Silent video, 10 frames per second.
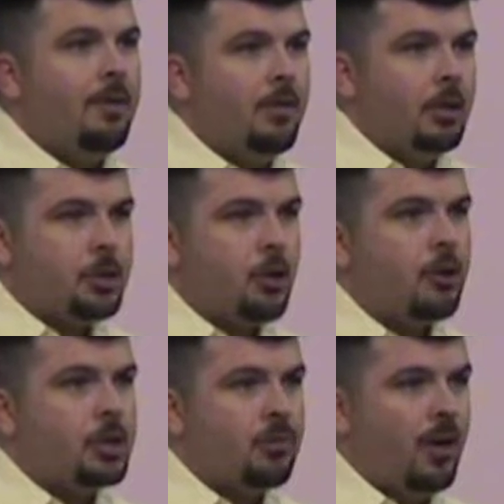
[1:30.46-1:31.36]
And the
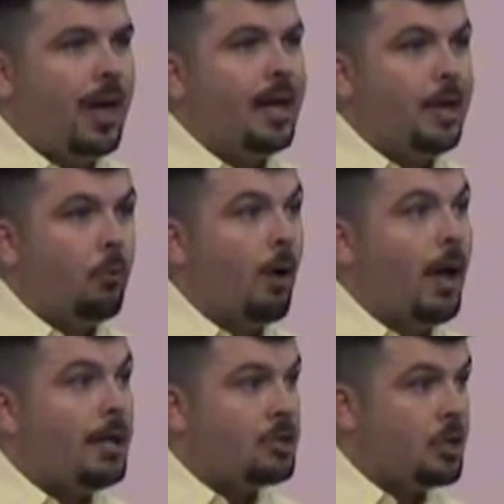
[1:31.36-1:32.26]
church finally
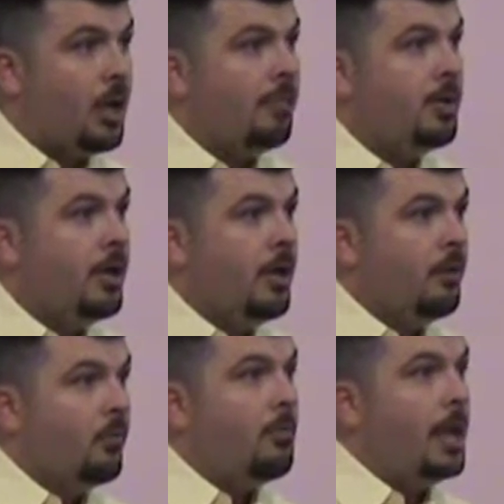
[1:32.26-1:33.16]
rise
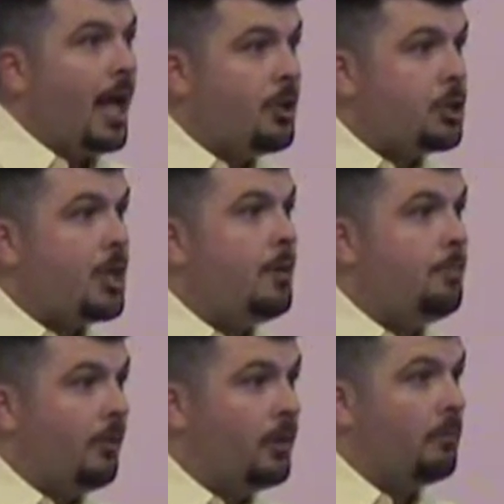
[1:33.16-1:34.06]
up from an ash
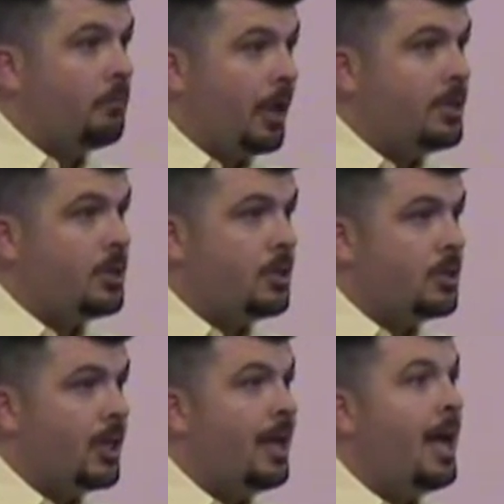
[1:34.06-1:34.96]
heap of
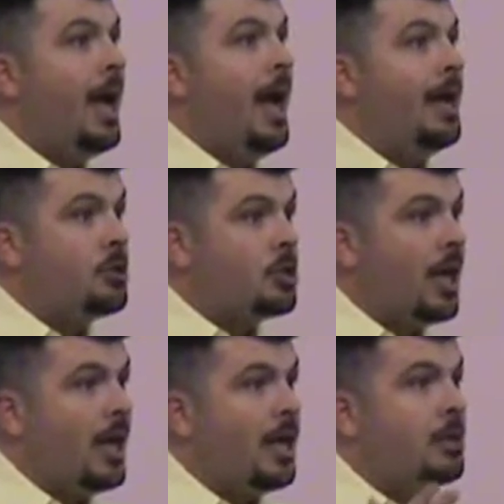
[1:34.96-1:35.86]
complacency and
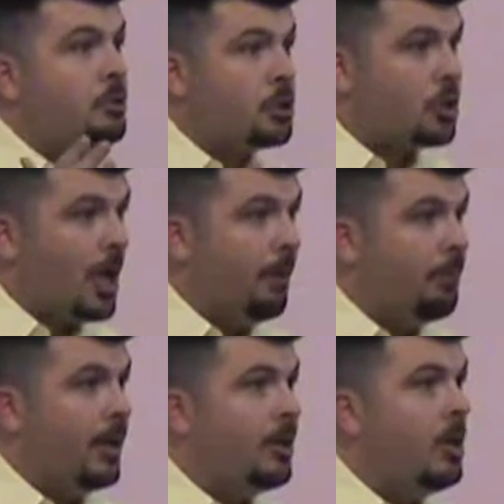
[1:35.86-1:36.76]
say,
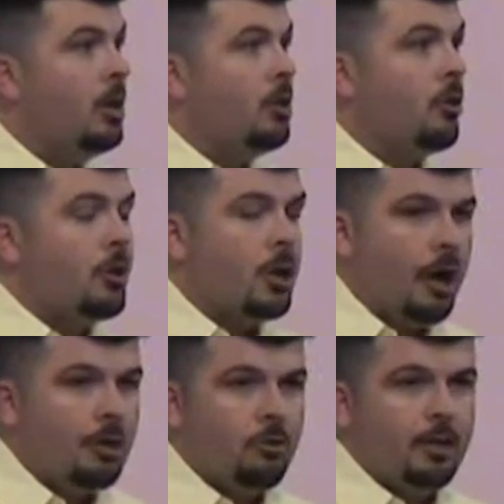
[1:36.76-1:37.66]
stop it. You're
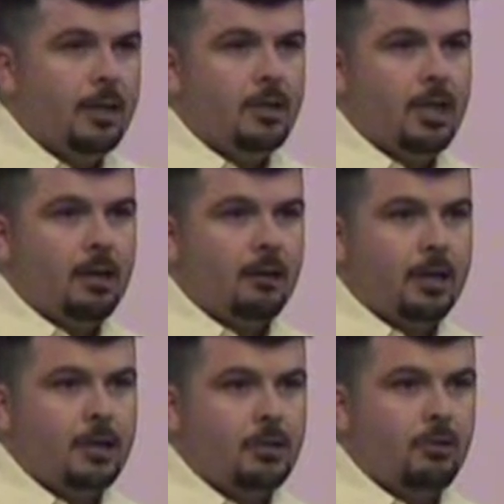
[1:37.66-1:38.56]
not going to take our
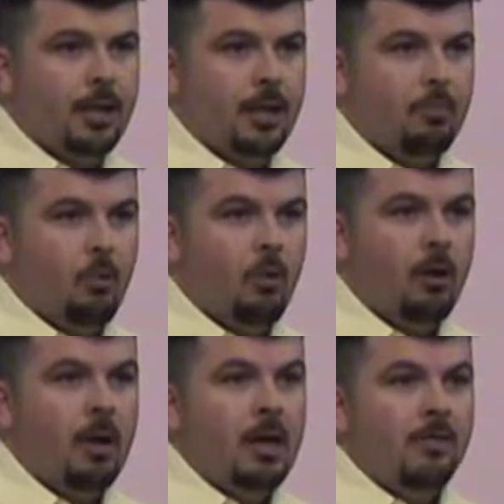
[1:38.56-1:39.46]
country
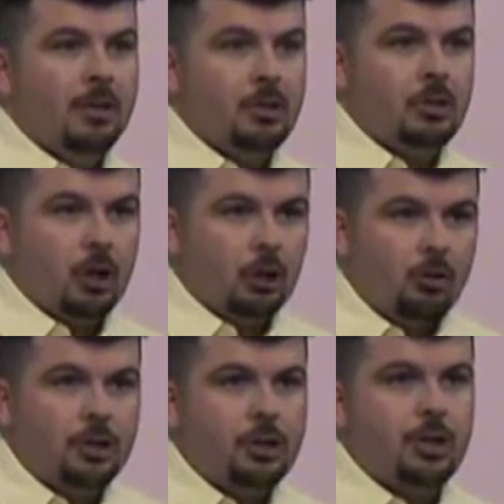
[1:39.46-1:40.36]
anymore. This is a
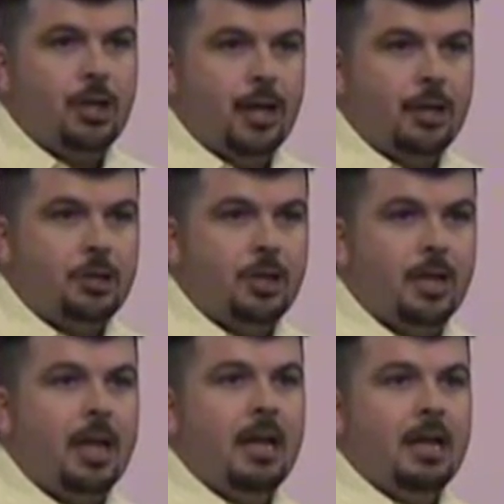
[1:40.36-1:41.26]
Christian
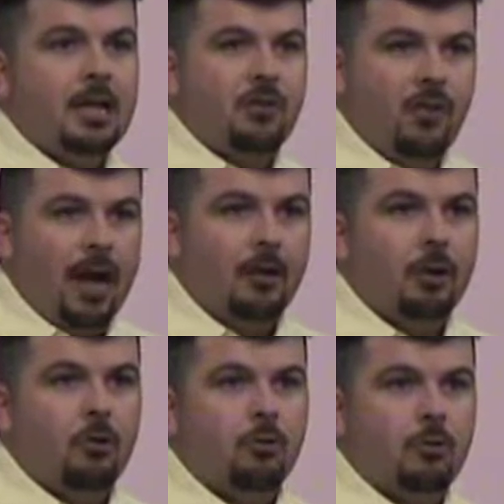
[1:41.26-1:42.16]
nation. It's
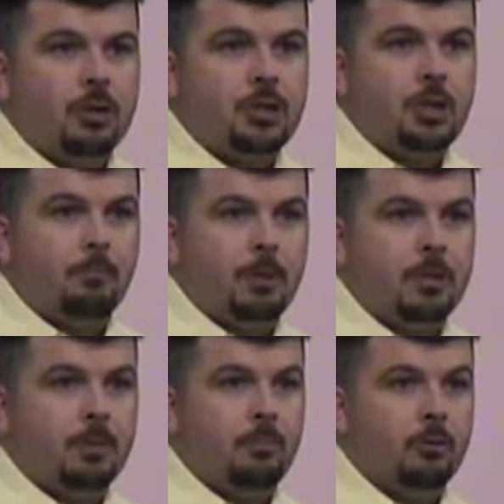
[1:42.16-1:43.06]
founded on Christian
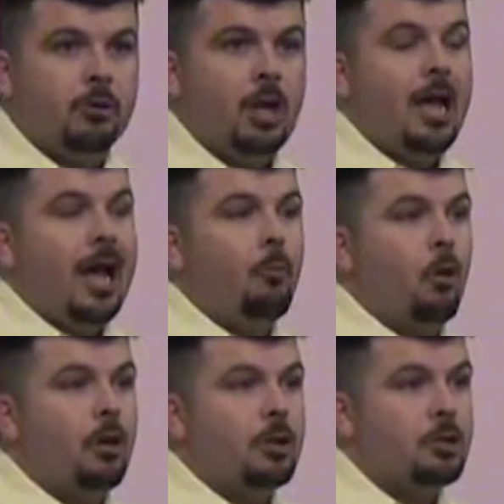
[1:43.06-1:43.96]
principles, and
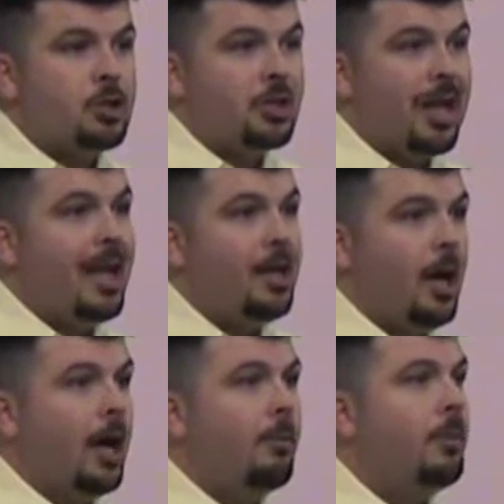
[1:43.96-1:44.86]
we're going to
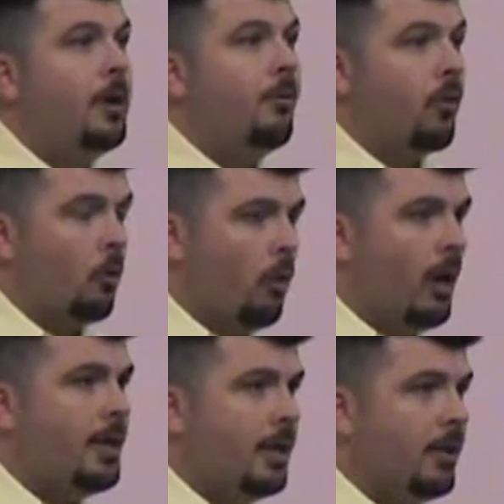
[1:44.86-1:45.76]
stand up for
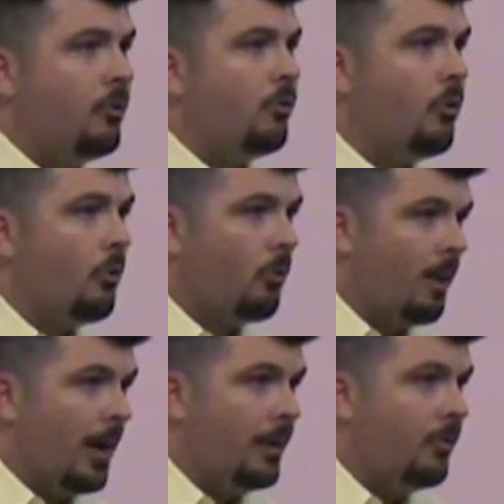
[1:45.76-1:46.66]
what is
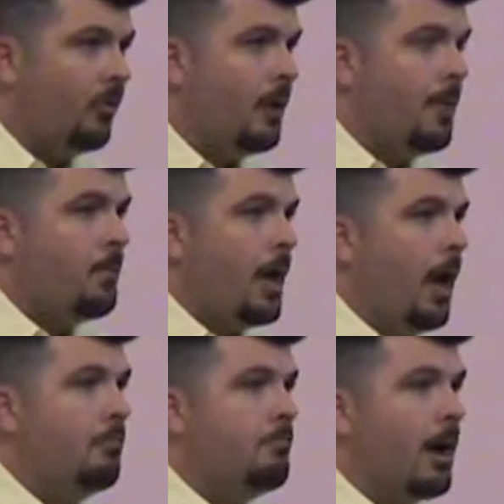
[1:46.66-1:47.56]
right.
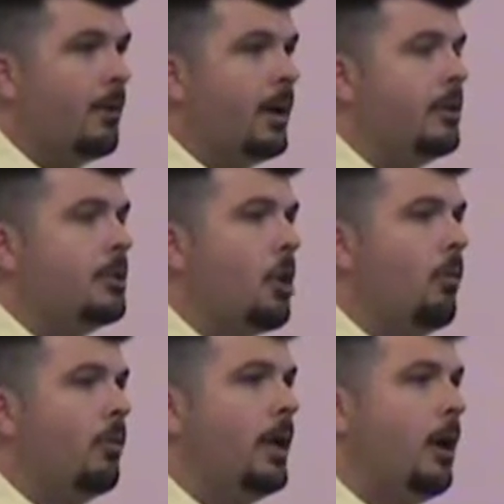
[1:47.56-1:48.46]
America's
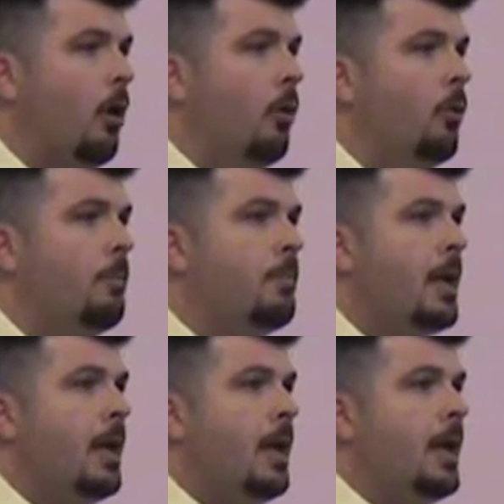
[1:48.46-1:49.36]
only hope
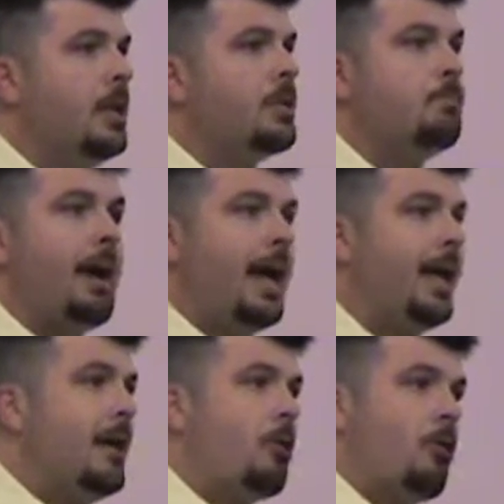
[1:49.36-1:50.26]
is
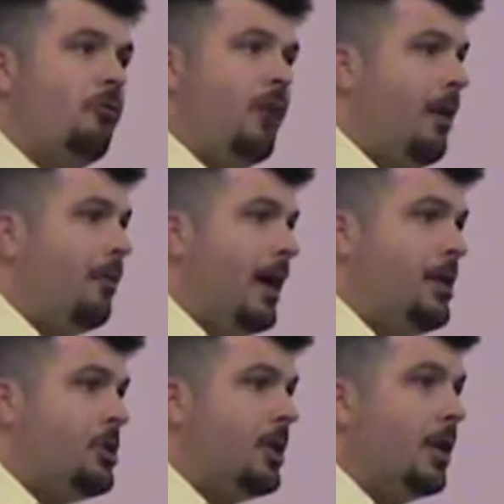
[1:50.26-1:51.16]
back in her
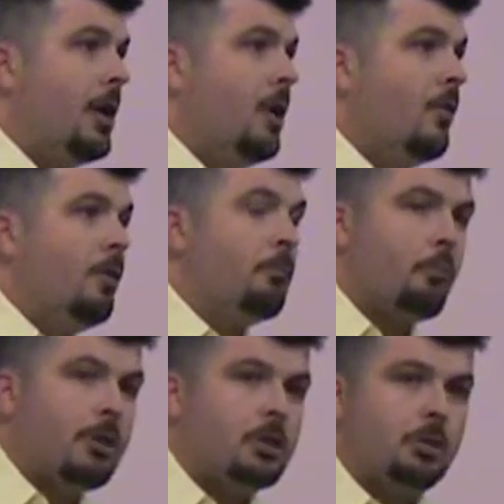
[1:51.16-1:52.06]
foundation, the
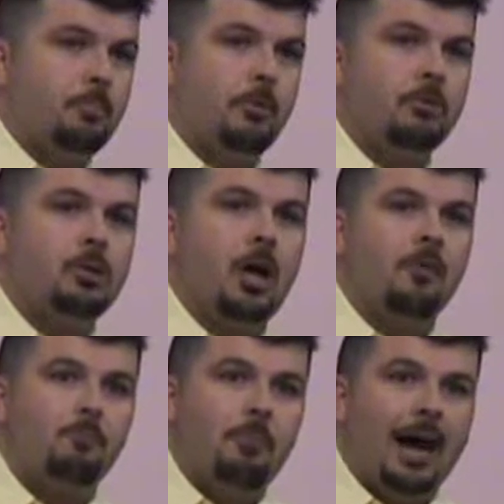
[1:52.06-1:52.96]
principles
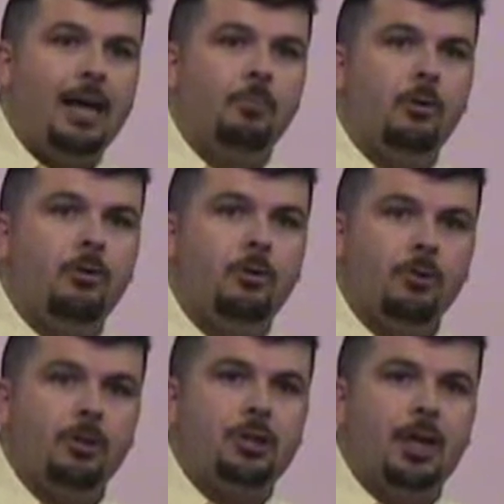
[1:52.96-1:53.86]
of Bible
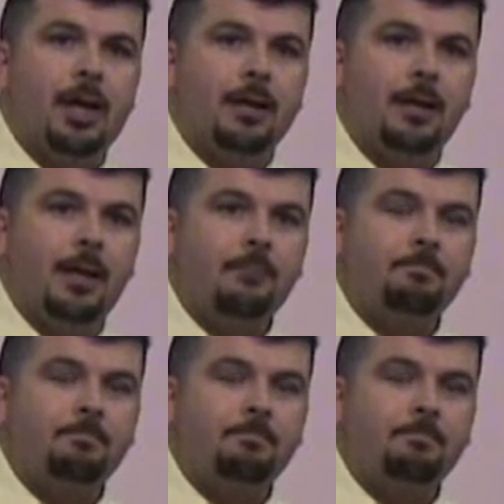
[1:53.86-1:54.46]
Christianity.